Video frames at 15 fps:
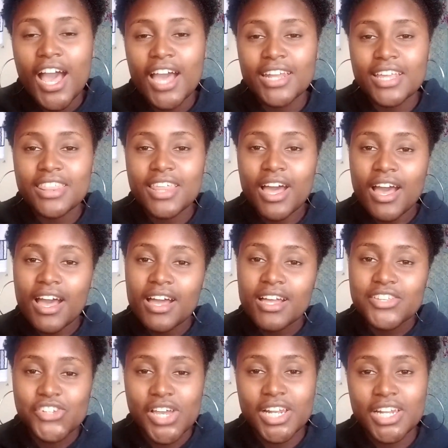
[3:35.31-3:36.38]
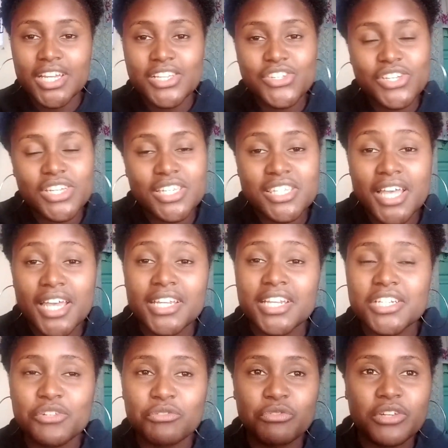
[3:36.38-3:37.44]
Another challenge is
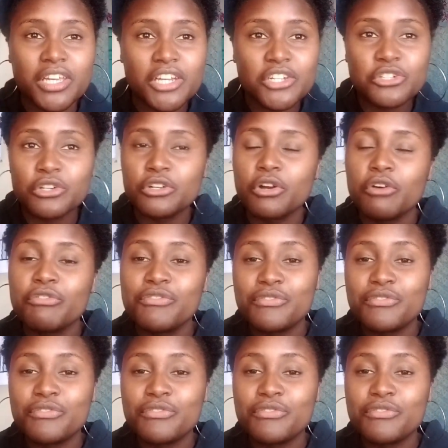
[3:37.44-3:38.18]
identification of